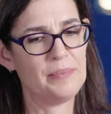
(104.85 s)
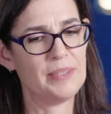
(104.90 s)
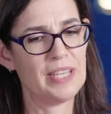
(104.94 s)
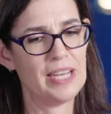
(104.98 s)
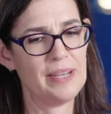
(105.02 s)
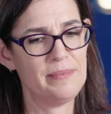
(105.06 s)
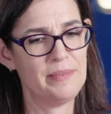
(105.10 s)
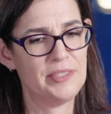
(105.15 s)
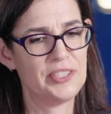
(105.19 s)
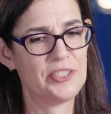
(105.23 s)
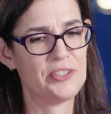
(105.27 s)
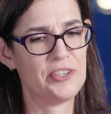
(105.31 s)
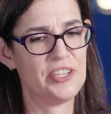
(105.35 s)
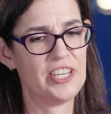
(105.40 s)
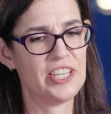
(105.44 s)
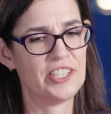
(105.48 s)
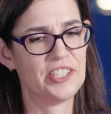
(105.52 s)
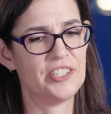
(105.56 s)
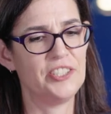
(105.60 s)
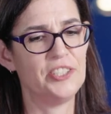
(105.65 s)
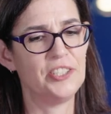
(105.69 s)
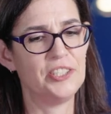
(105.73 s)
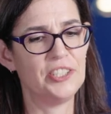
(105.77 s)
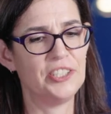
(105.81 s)
Sometimes
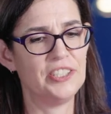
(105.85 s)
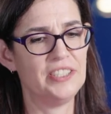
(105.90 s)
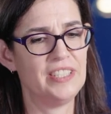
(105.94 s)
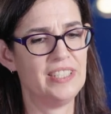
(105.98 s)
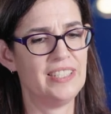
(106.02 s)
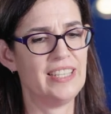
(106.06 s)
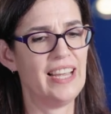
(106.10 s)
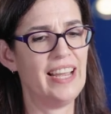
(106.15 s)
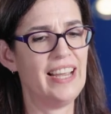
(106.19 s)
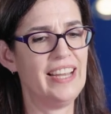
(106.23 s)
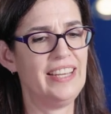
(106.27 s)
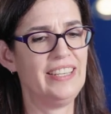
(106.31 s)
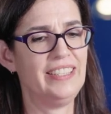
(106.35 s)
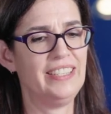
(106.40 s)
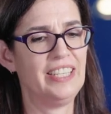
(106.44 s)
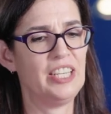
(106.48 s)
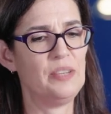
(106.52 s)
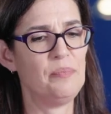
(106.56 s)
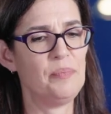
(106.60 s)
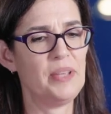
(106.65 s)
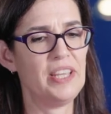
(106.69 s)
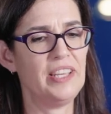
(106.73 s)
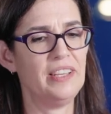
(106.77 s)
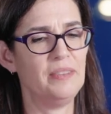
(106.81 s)
traditional design can
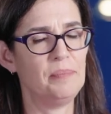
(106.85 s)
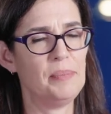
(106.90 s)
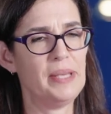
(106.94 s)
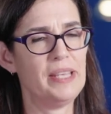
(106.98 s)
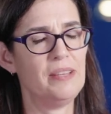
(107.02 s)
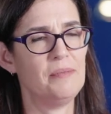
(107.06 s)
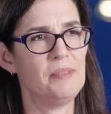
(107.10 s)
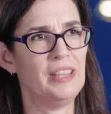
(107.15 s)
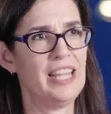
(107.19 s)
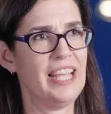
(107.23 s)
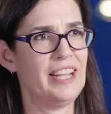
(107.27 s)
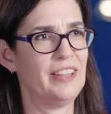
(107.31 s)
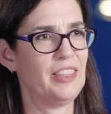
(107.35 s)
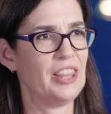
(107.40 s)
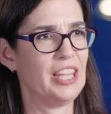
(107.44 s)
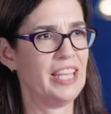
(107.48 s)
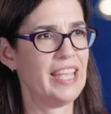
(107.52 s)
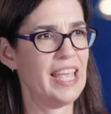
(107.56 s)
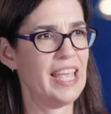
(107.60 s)
be a bit like